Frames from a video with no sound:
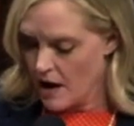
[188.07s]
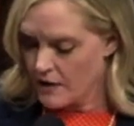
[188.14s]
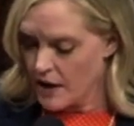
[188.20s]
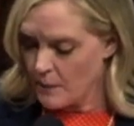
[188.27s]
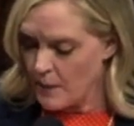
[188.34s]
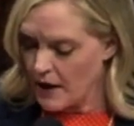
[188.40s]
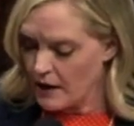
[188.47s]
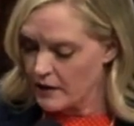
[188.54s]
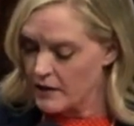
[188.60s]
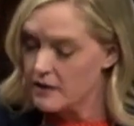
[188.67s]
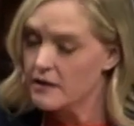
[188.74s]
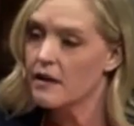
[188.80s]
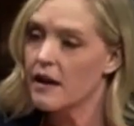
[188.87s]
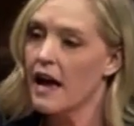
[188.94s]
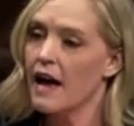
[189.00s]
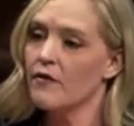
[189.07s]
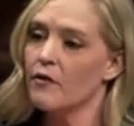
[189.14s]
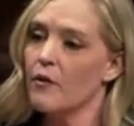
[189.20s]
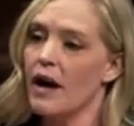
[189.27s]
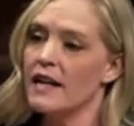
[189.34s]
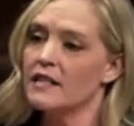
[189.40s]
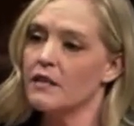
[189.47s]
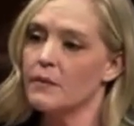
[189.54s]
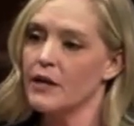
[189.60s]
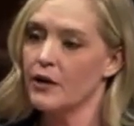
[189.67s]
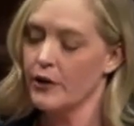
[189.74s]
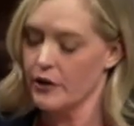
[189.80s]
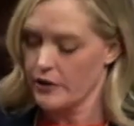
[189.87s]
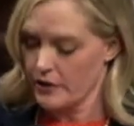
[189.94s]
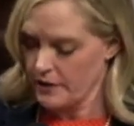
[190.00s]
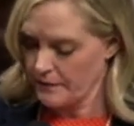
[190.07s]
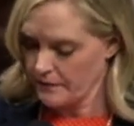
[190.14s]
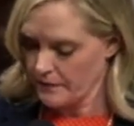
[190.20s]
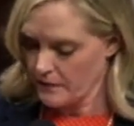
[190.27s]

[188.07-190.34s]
That parents have a right to be heard.